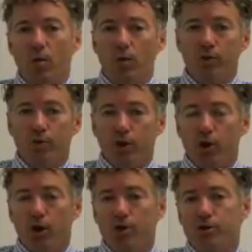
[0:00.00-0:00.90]
With
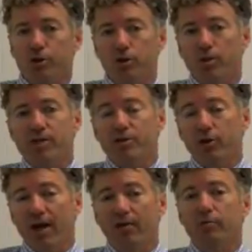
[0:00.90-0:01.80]
regard to, is
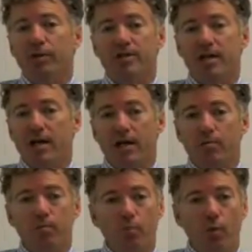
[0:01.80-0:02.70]
there ever a
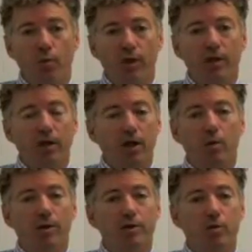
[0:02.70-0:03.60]
time when we can
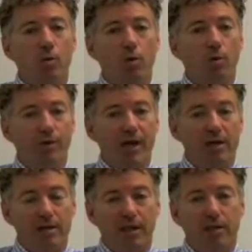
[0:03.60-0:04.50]
go into war
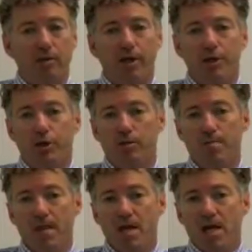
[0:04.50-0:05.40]
without a declaration?
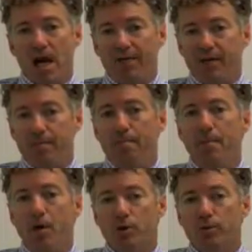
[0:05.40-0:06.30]
I think
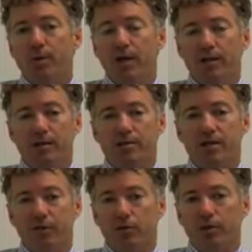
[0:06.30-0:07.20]
most pundits
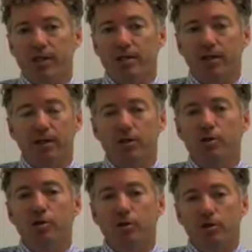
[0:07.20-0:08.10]
have agreed that in a
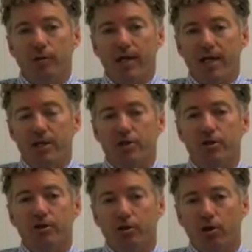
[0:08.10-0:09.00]
nuclear age
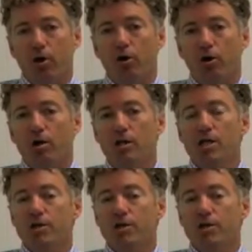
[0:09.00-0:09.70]
that there are